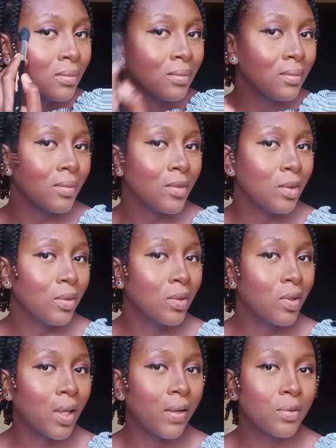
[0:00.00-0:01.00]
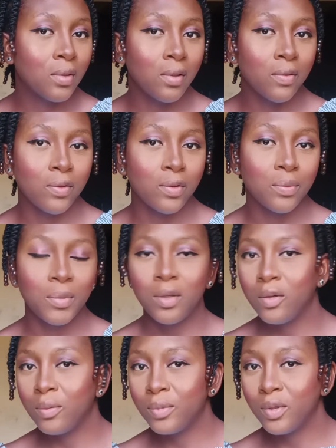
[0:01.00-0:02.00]
Look, you have to love what
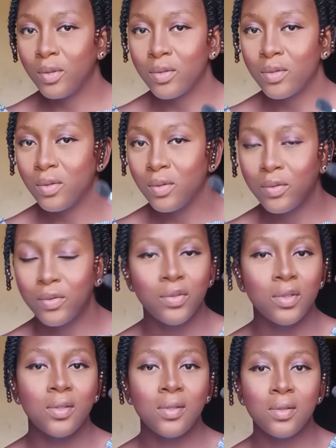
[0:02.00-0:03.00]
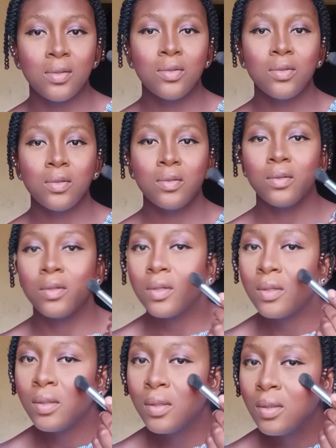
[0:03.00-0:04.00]
makeup does to your face. Just look.
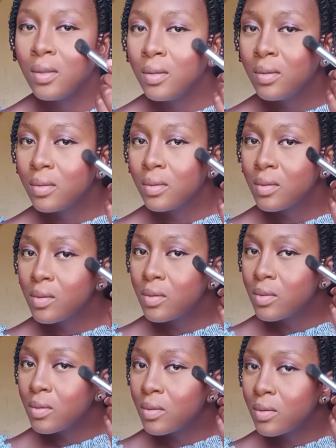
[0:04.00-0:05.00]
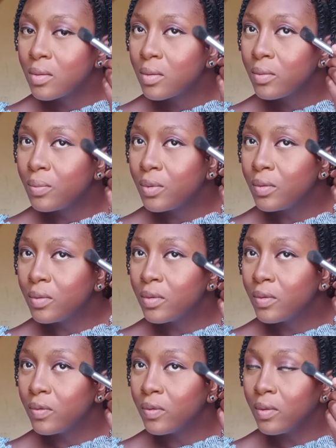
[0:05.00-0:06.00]
So
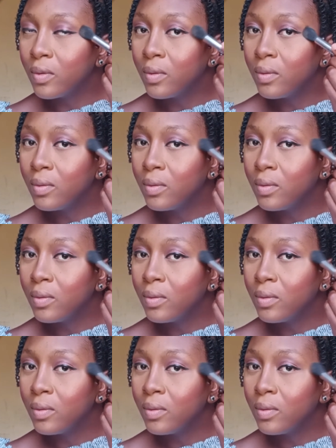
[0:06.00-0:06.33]
beautiful.